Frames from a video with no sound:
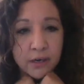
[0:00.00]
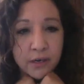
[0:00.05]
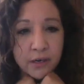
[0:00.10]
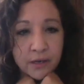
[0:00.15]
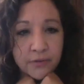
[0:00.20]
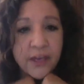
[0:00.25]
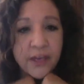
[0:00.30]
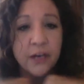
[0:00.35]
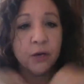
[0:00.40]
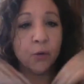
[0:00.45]

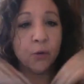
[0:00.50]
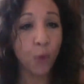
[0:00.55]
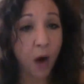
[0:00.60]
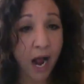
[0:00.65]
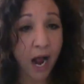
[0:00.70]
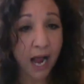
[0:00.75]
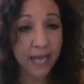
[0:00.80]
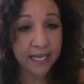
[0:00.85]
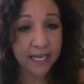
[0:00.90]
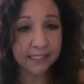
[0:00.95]
their
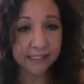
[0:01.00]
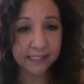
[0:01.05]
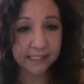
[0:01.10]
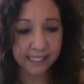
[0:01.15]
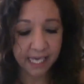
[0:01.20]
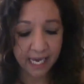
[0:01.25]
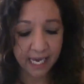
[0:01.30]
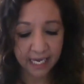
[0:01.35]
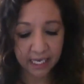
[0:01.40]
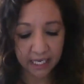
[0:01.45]
why is
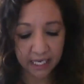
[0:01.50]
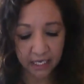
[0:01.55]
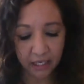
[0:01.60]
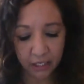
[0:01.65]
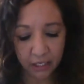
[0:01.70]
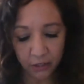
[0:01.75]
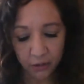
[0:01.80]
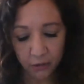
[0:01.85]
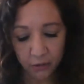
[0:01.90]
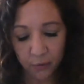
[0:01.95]
taking
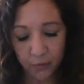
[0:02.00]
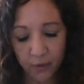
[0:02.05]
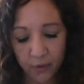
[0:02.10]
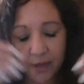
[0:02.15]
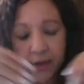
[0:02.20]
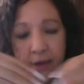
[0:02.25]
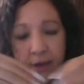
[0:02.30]
you.